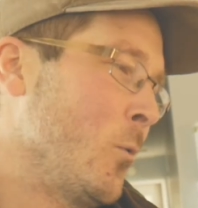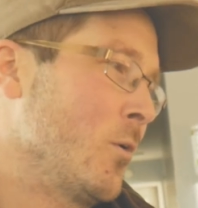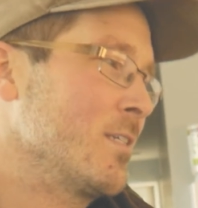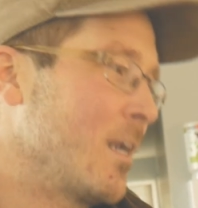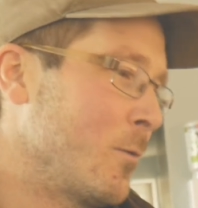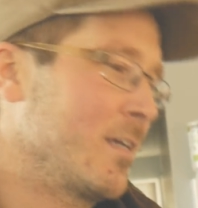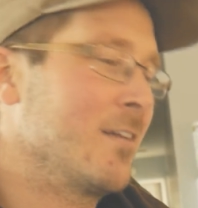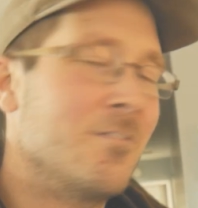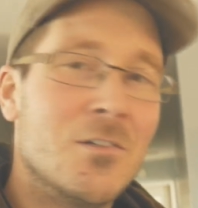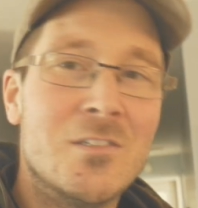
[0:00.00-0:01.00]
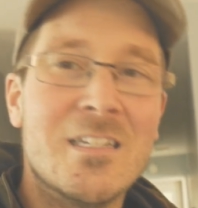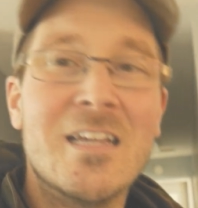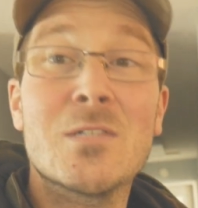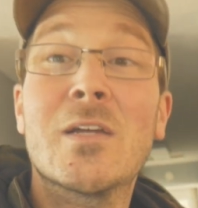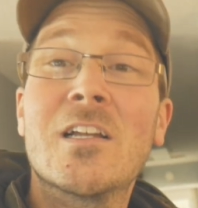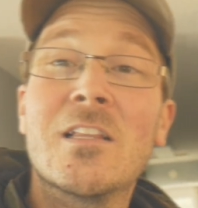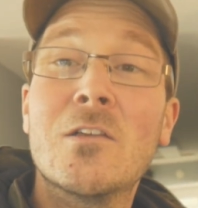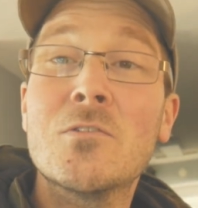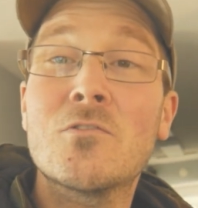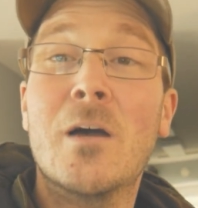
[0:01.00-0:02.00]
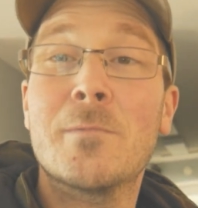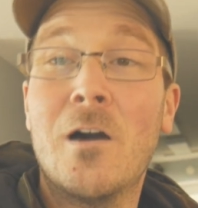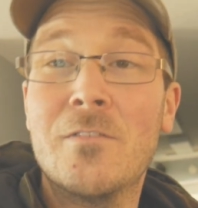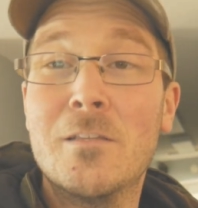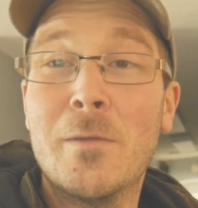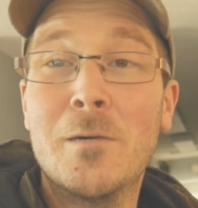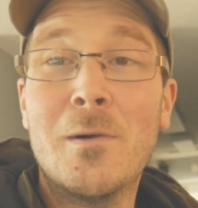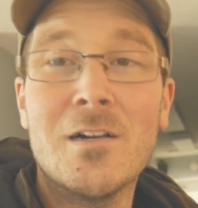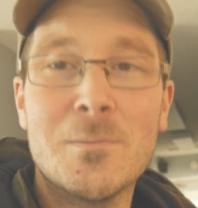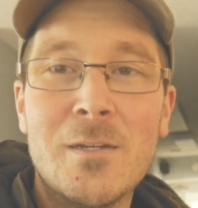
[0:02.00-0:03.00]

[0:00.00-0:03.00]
orders that I want to get filled today, so I can get those dropped off in the mailbox.